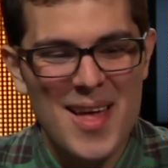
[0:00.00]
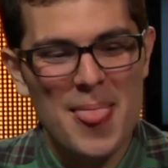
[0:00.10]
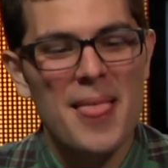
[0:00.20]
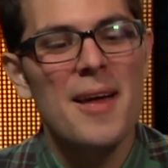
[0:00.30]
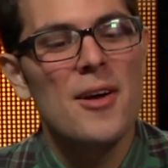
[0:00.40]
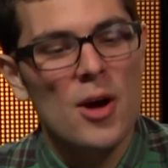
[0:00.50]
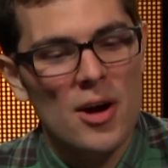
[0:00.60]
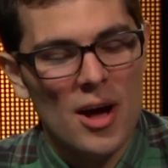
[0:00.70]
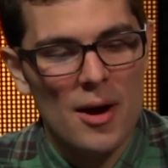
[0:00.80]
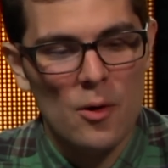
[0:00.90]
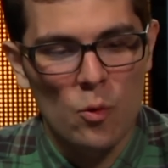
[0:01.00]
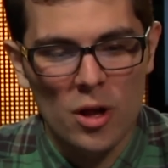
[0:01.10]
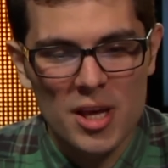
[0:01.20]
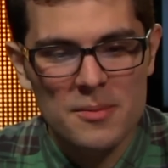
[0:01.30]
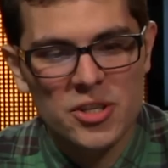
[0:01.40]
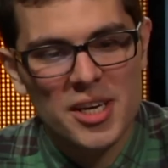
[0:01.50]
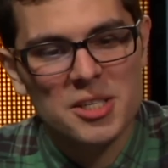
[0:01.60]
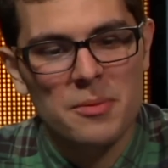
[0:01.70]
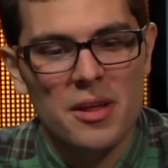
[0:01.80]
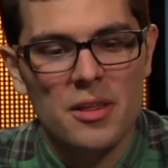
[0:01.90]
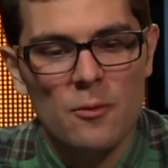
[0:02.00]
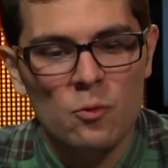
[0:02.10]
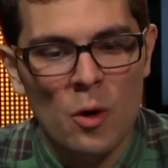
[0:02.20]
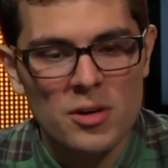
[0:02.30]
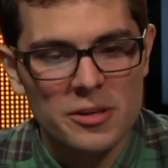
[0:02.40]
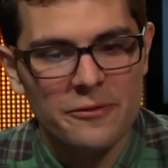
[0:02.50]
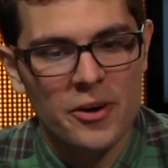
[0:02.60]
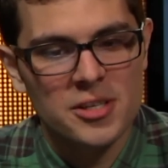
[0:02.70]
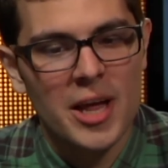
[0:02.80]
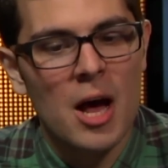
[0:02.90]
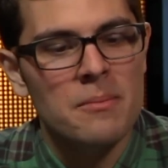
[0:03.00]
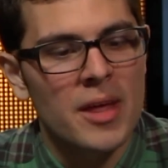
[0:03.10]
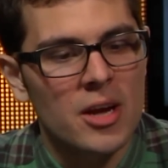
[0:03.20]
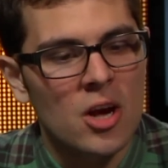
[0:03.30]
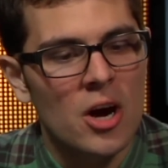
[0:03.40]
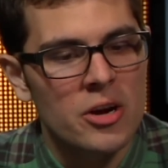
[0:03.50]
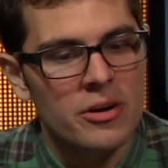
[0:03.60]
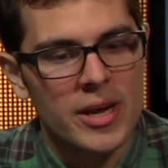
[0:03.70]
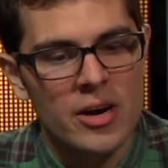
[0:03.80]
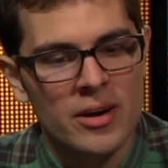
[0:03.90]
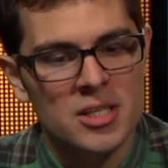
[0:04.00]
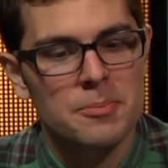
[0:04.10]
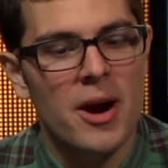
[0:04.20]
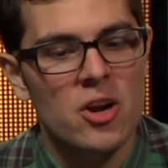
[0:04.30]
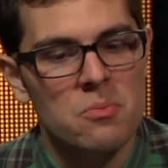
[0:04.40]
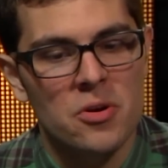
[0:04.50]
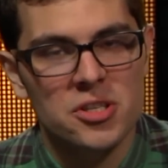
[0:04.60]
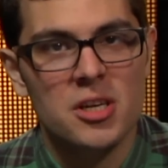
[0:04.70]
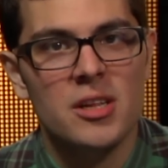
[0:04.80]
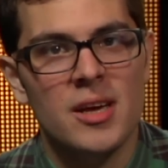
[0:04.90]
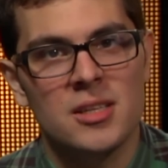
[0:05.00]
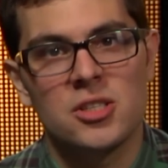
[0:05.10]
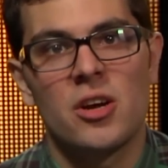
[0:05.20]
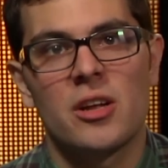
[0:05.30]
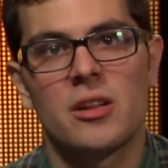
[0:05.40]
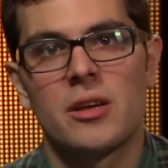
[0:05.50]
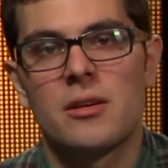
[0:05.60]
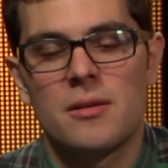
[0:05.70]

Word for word: fire away, uh, please. Uh, William J. Smith, what was the first album that caught your ear and inspired you musically and sonically?